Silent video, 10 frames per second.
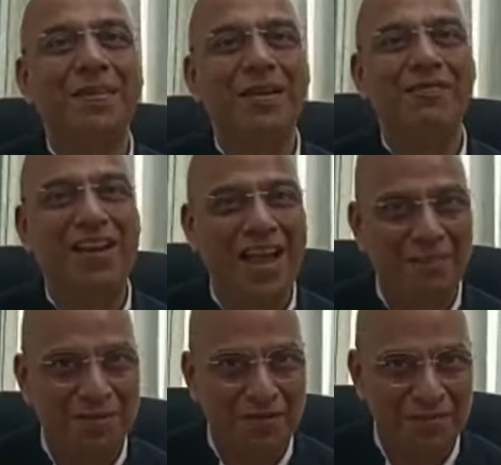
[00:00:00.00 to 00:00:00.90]
a very
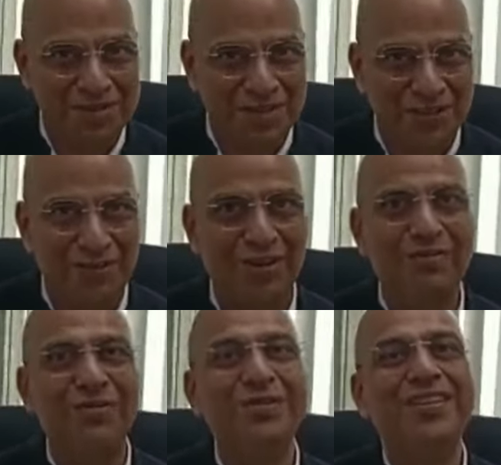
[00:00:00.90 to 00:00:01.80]
happy Women's Day to all
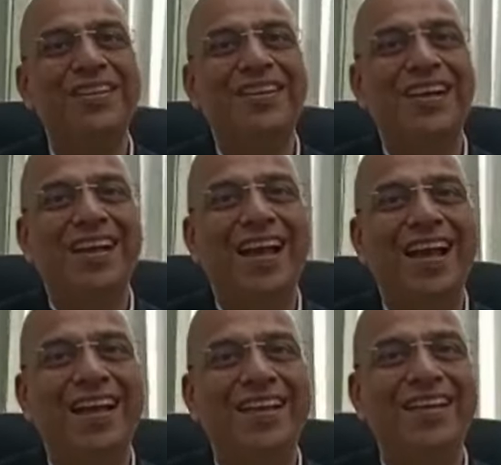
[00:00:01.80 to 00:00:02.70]
of you
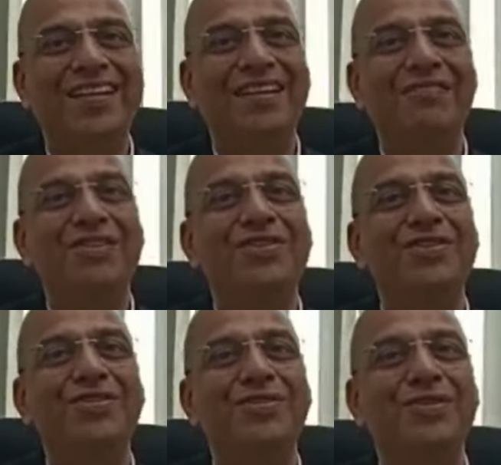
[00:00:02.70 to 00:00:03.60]
and uh, wish
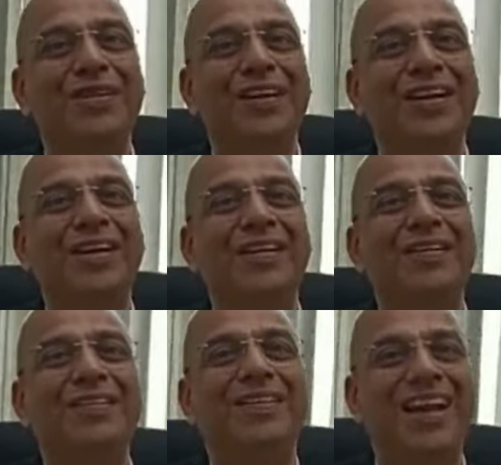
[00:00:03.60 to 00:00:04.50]
you uh,
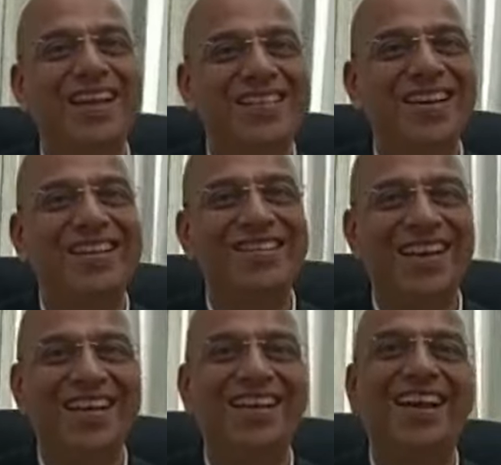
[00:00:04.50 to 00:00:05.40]
rise and
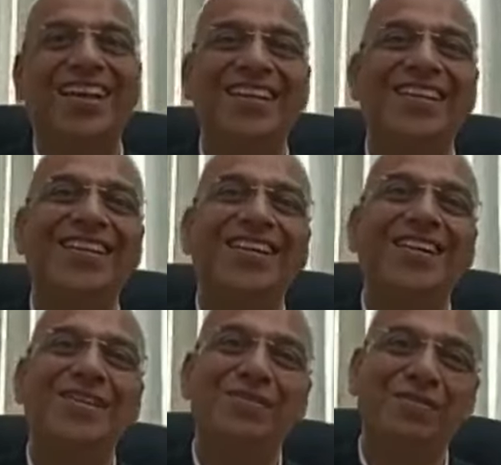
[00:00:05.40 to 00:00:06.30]
shine and
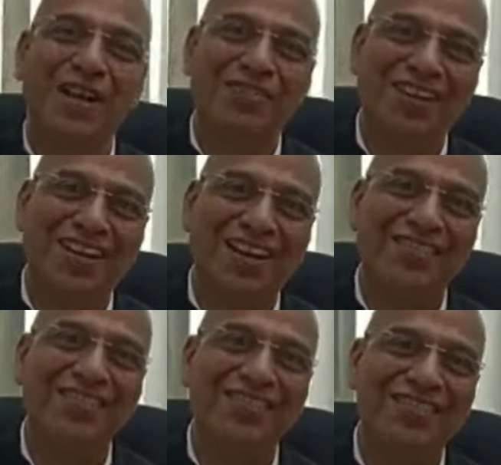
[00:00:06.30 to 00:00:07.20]
do very well in
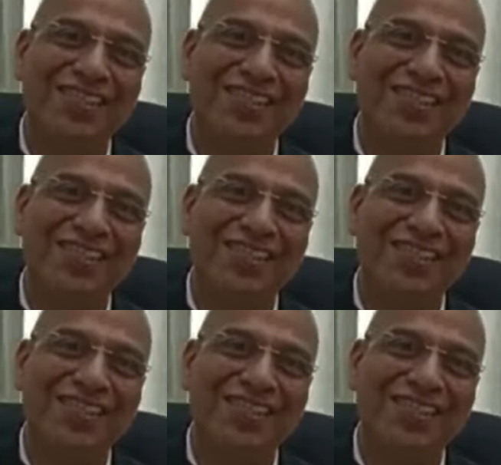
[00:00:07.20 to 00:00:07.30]
life.